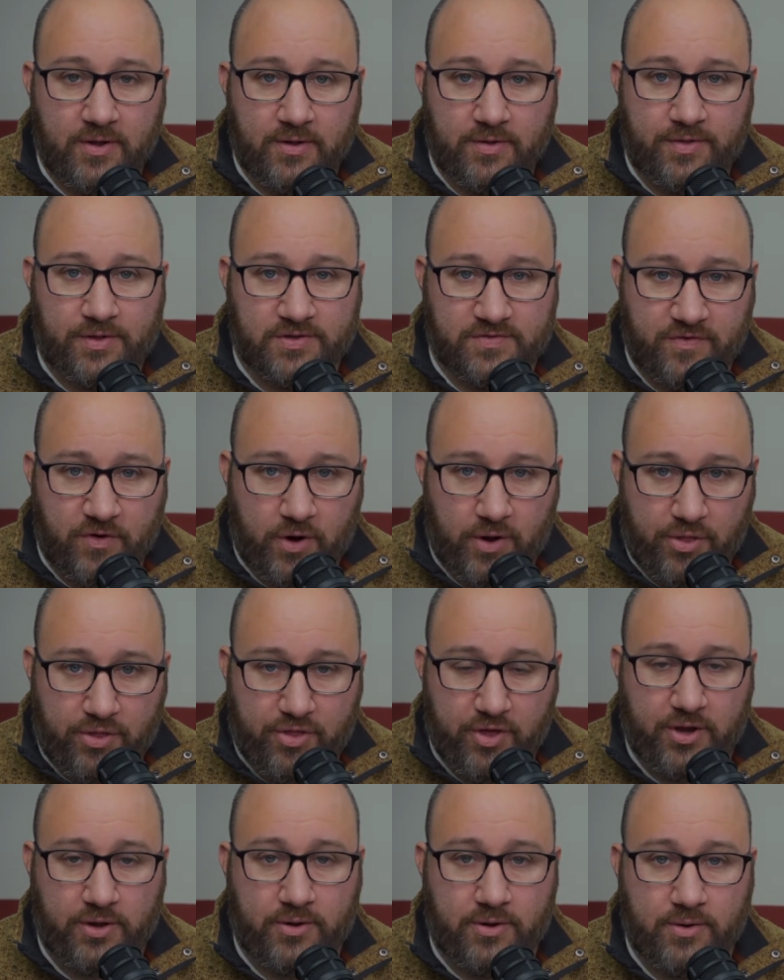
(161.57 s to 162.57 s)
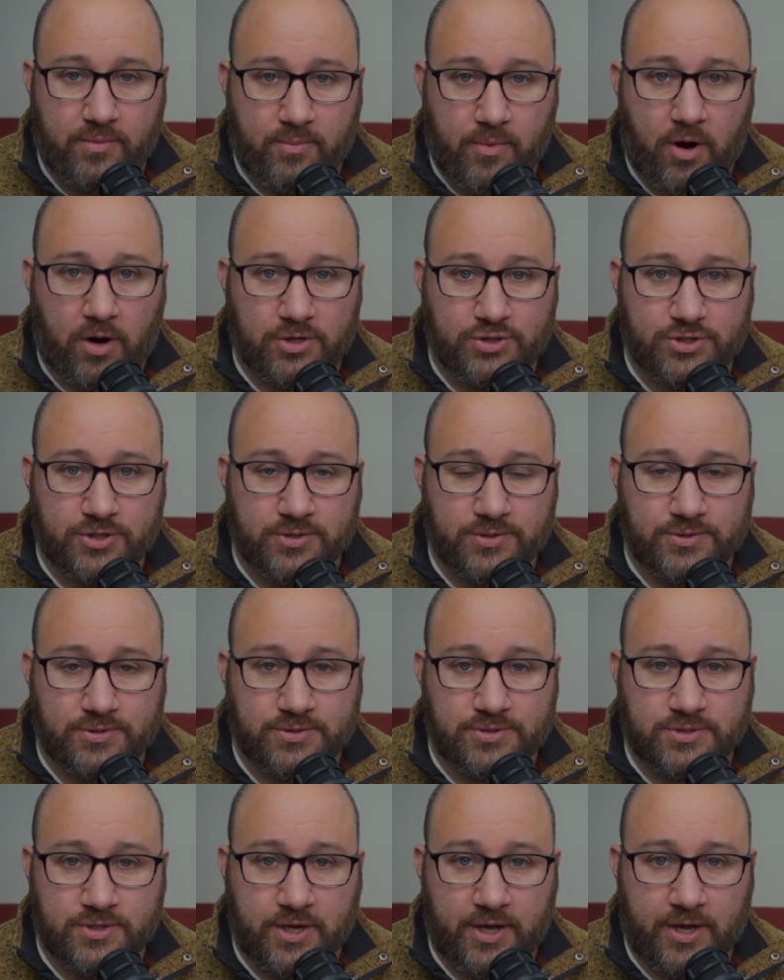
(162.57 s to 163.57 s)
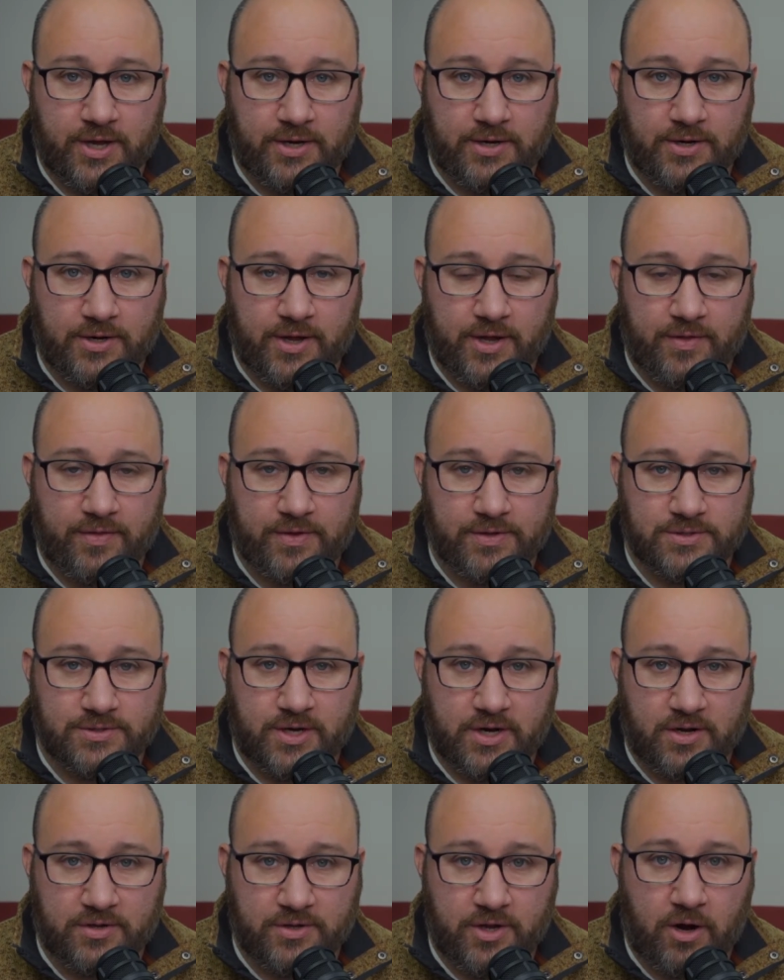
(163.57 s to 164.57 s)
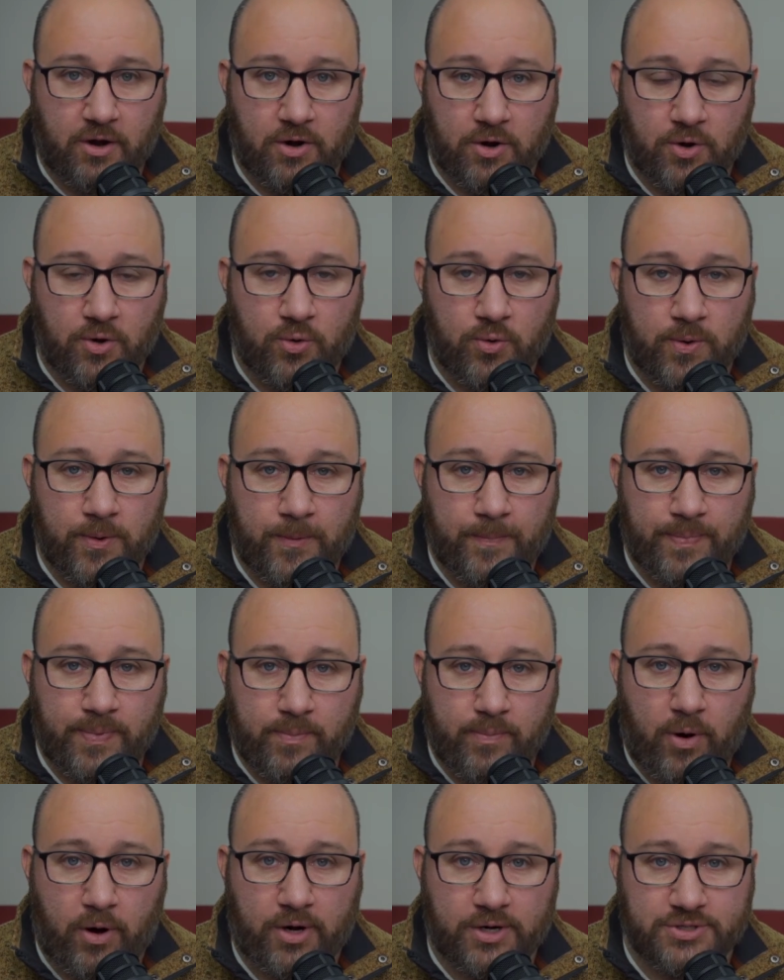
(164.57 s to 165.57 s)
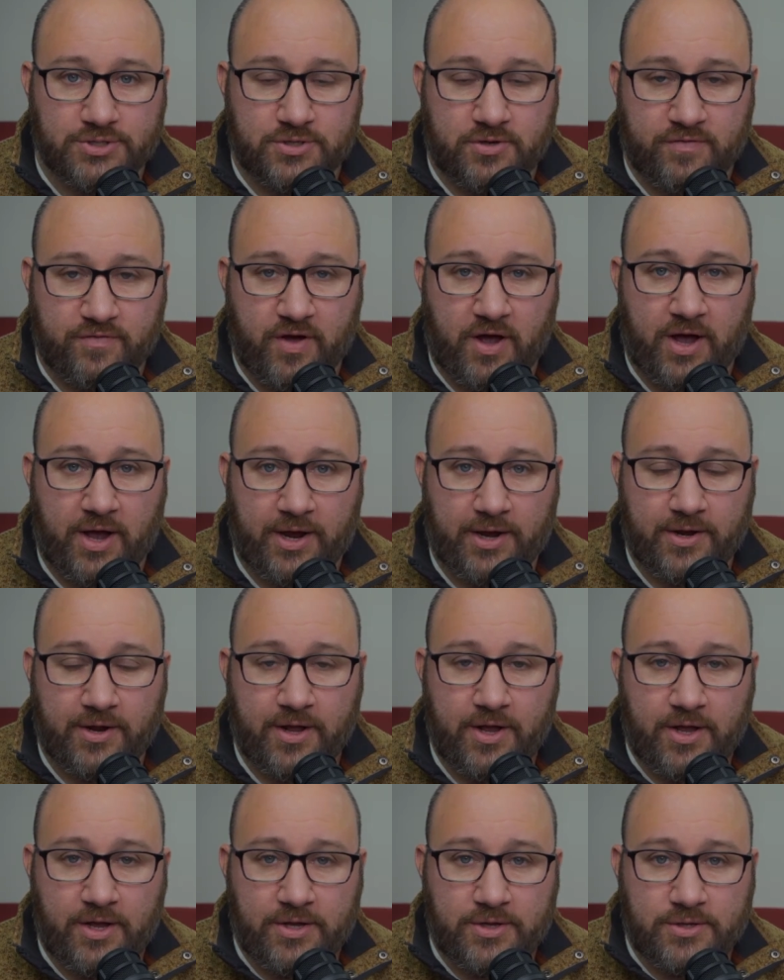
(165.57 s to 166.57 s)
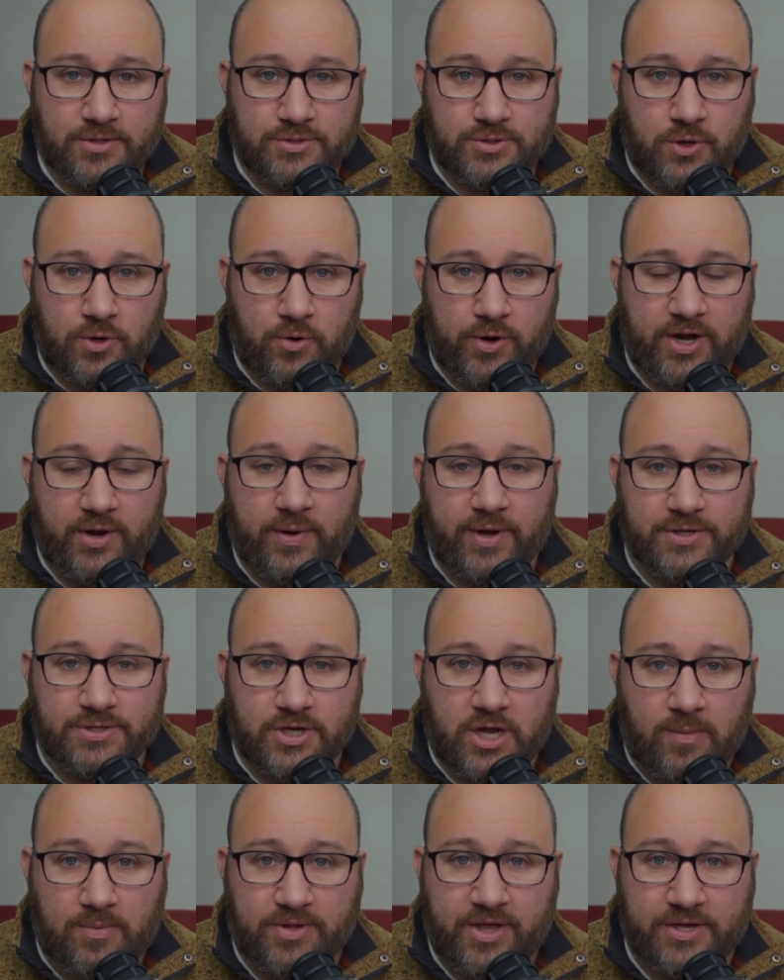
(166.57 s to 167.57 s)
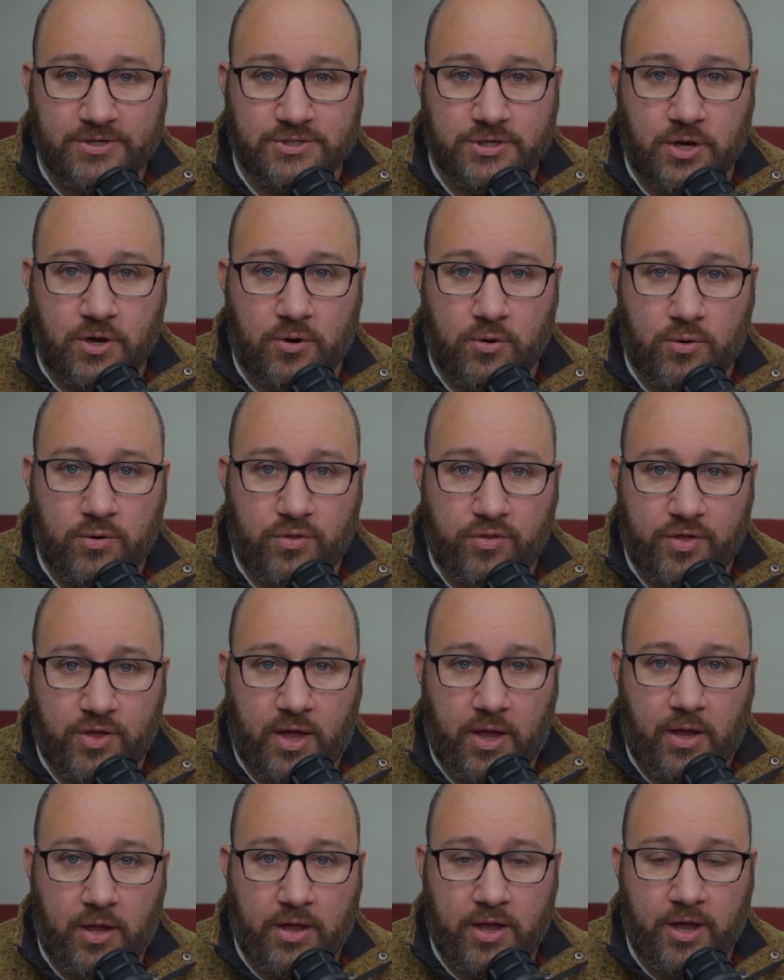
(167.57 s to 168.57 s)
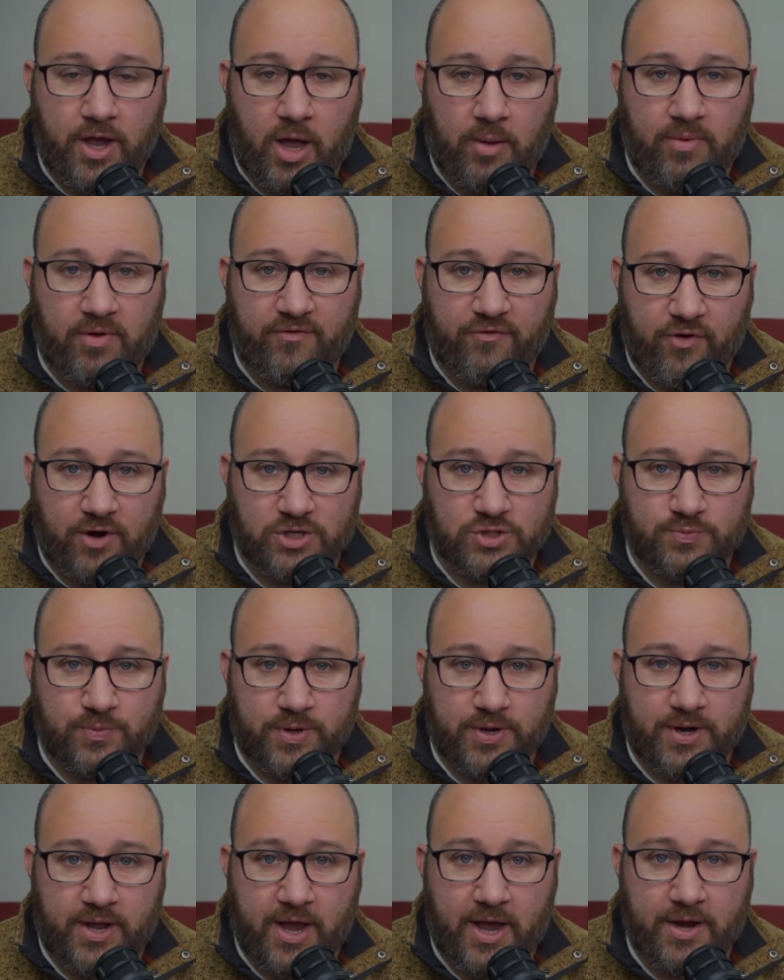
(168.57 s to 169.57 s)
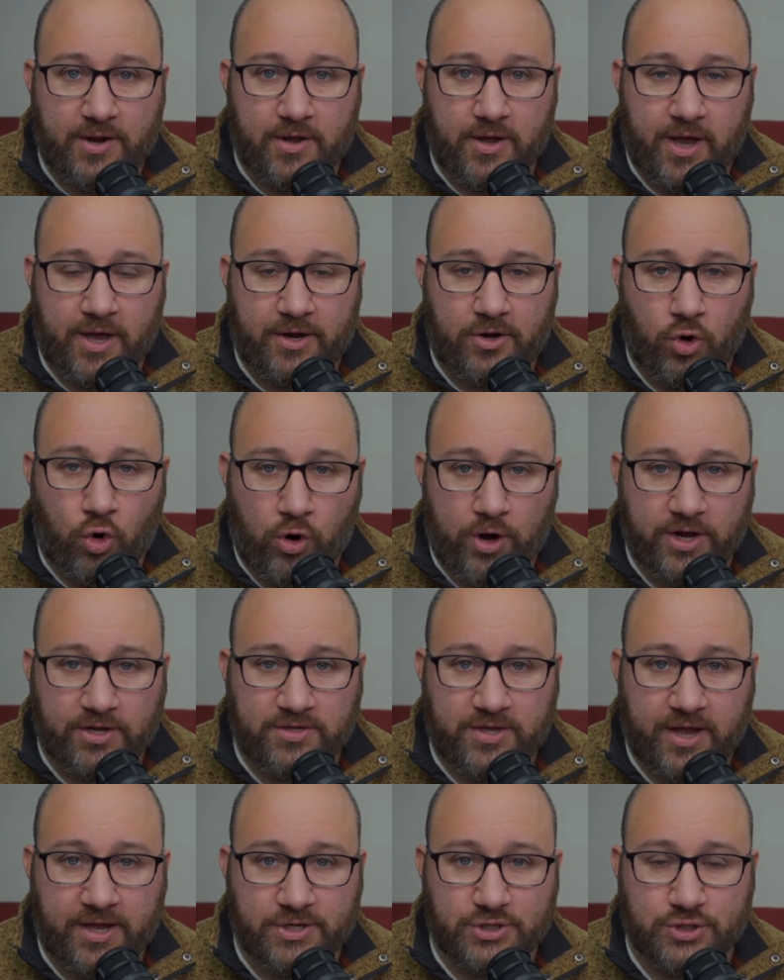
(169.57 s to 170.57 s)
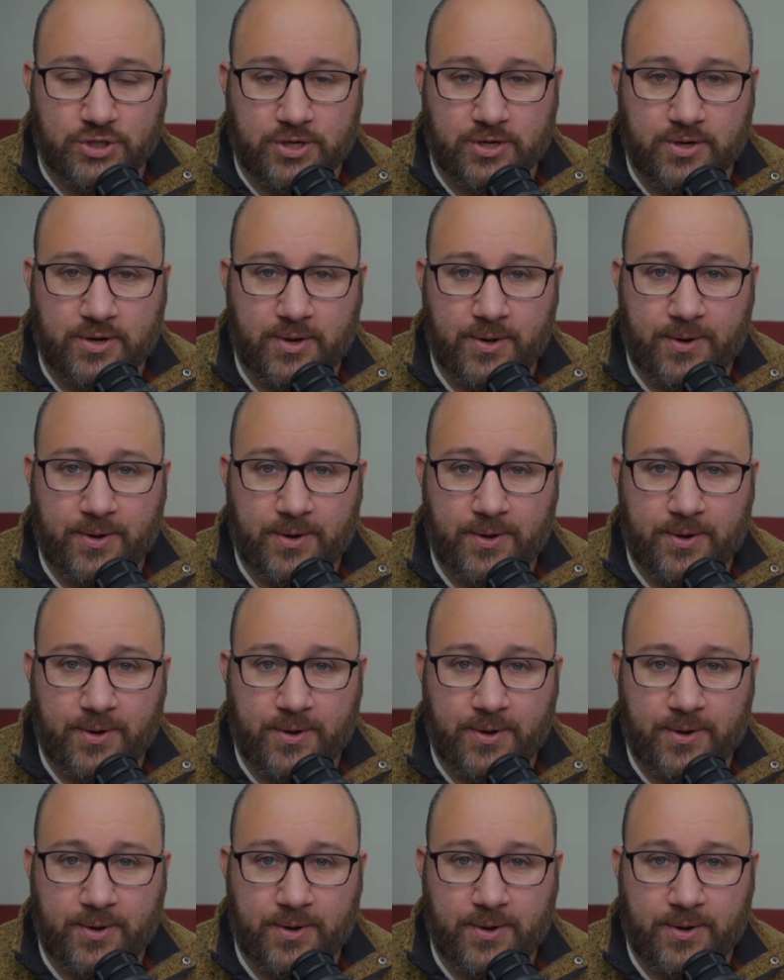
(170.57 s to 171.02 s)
these very thin margins and this kind of narrow partisan divide. So anyways, a couple days ago, the incoming freshmen had an orientation